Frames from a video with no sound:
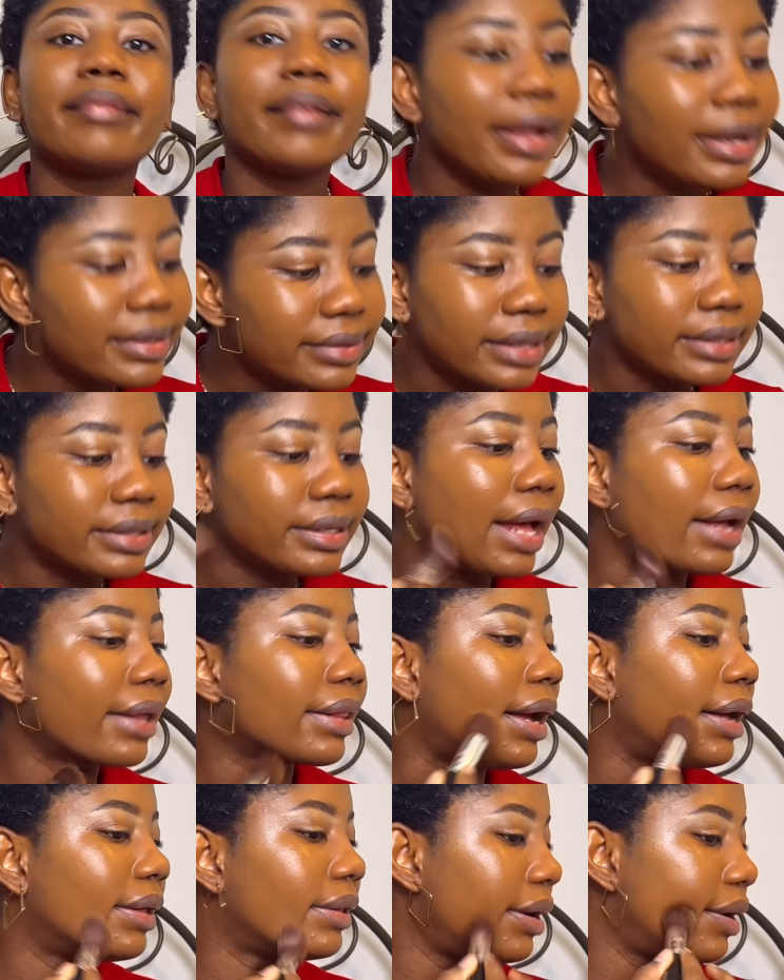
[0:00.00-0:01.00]
It's nothing like
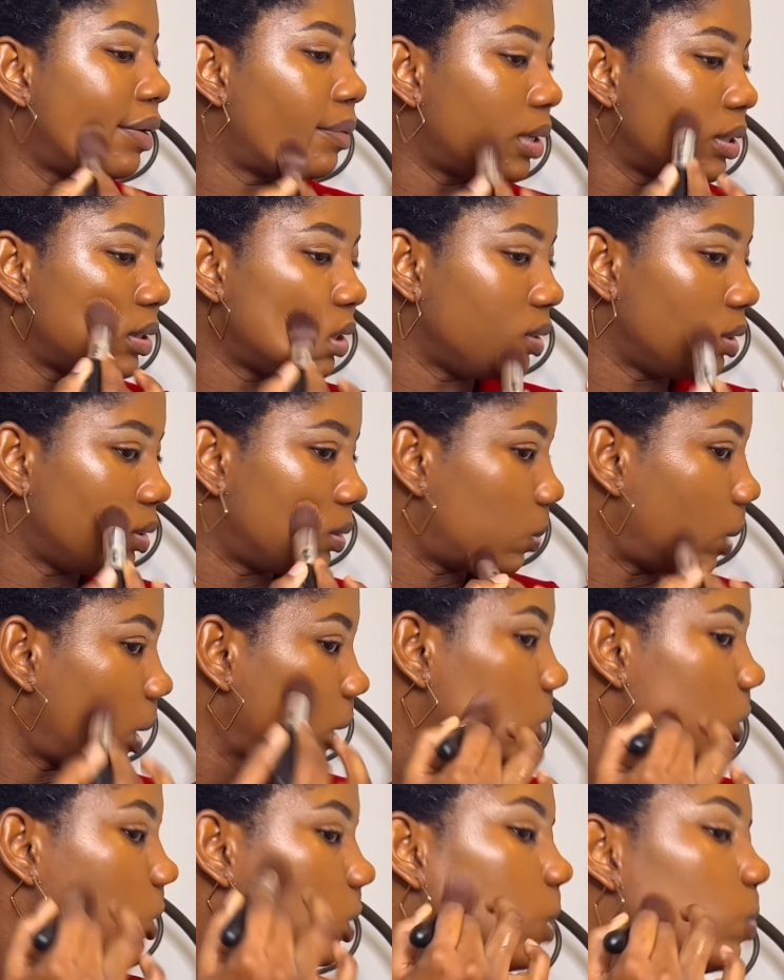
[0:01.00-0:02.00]
that. Everybody is
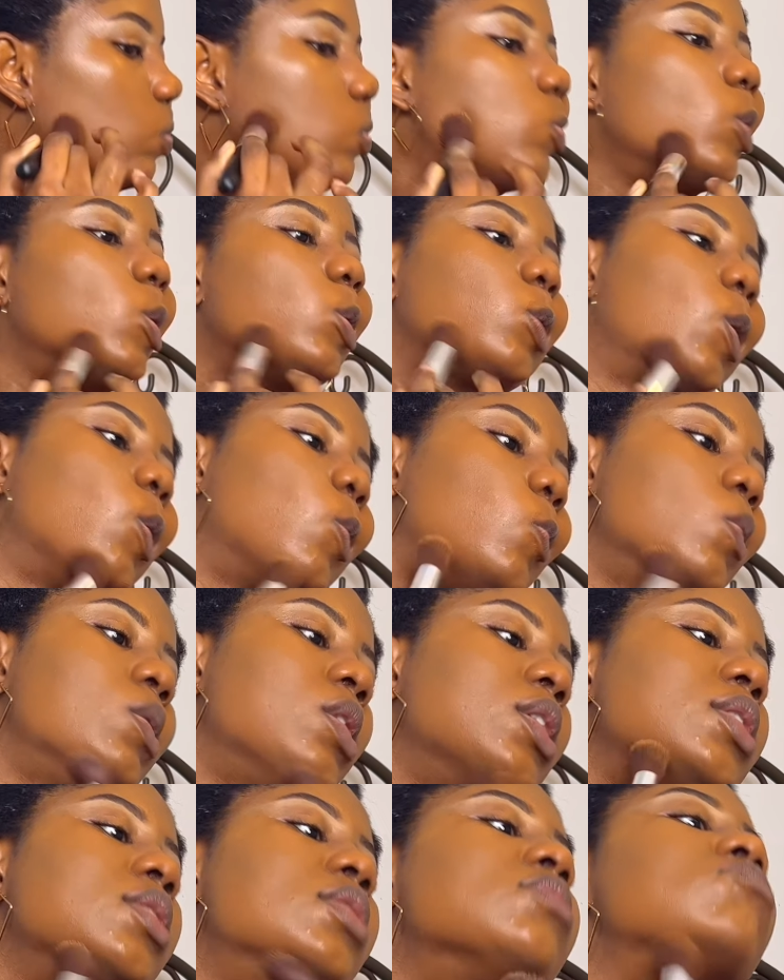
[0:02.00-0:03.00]
minding their business of
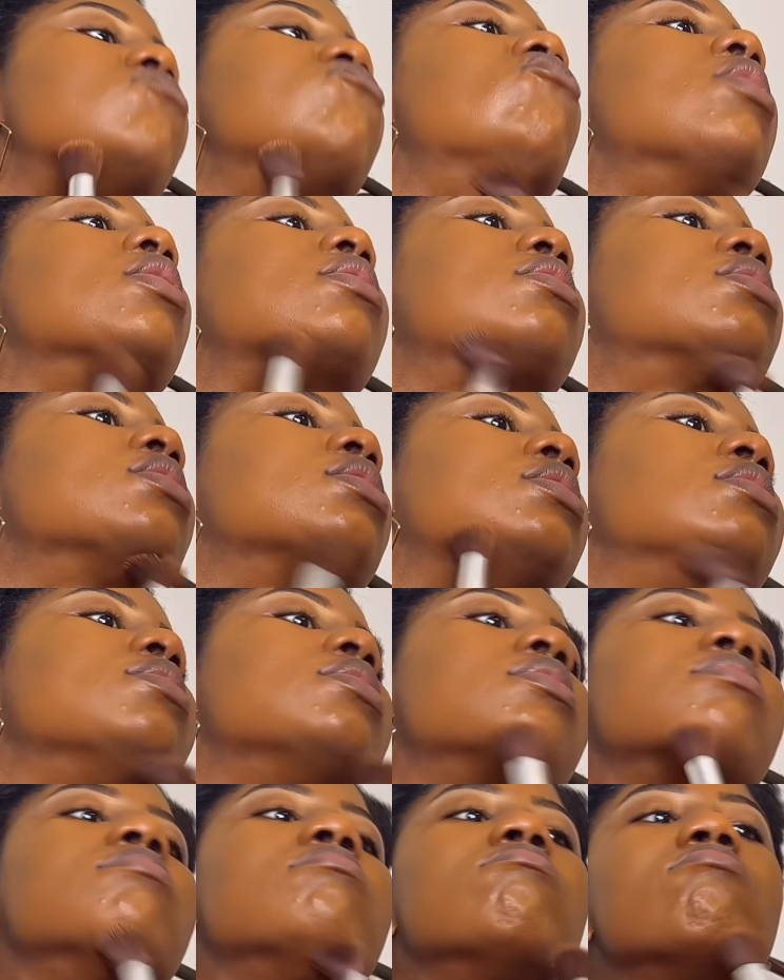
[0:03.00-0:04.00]
working
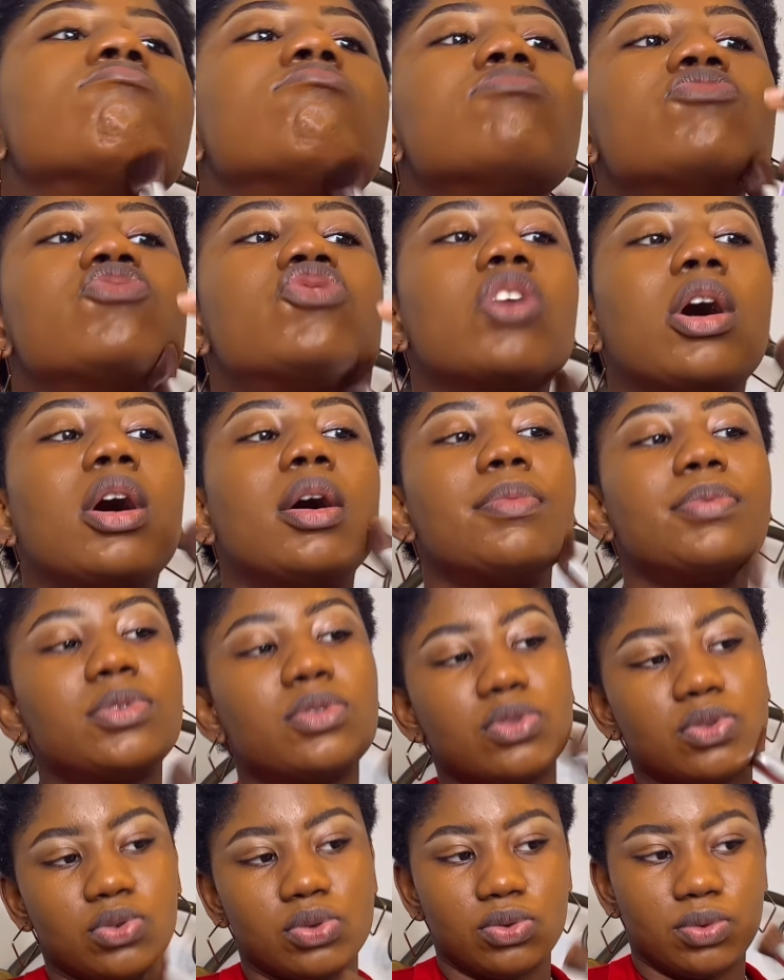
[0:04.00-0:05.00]

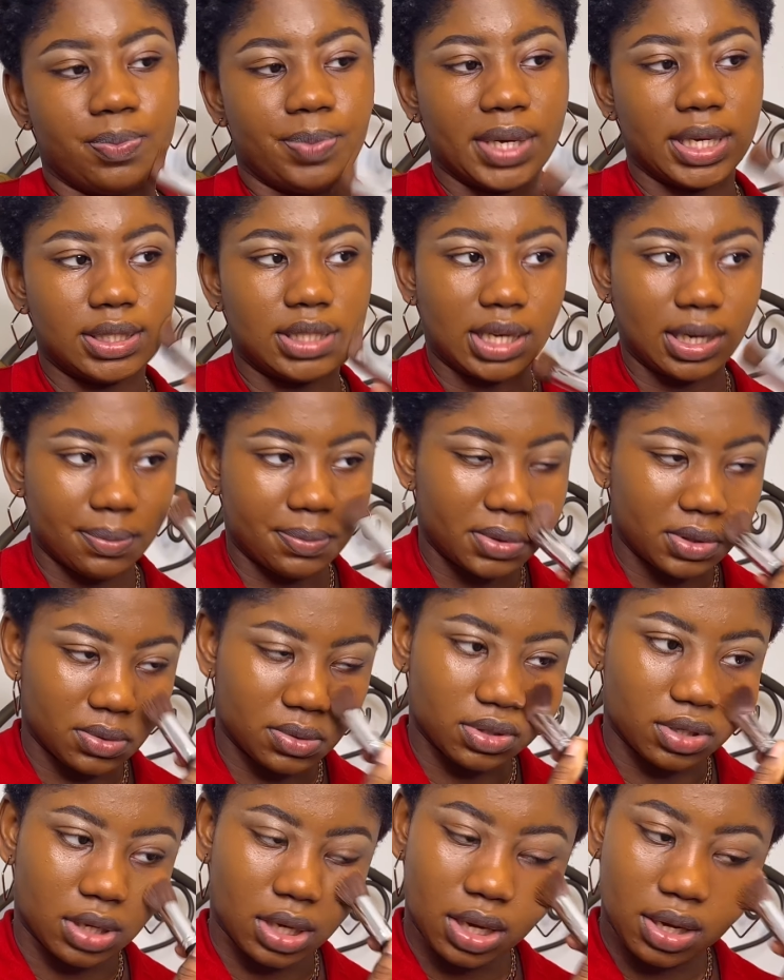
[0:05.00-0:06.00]
jobs to pay their bills
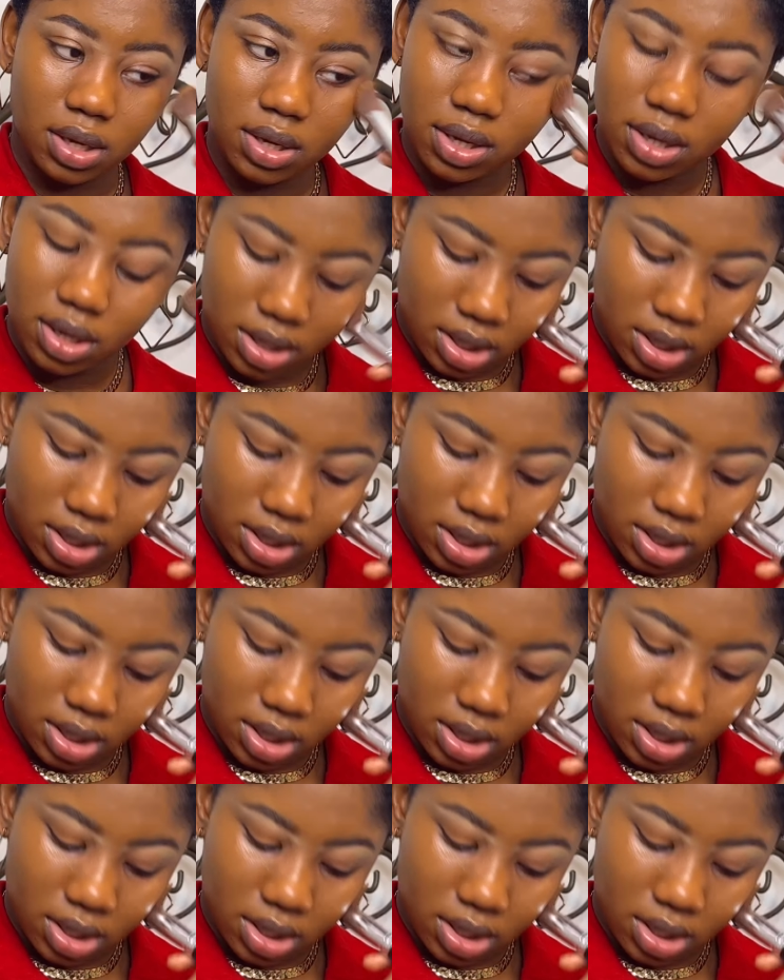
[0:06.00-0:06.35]
okay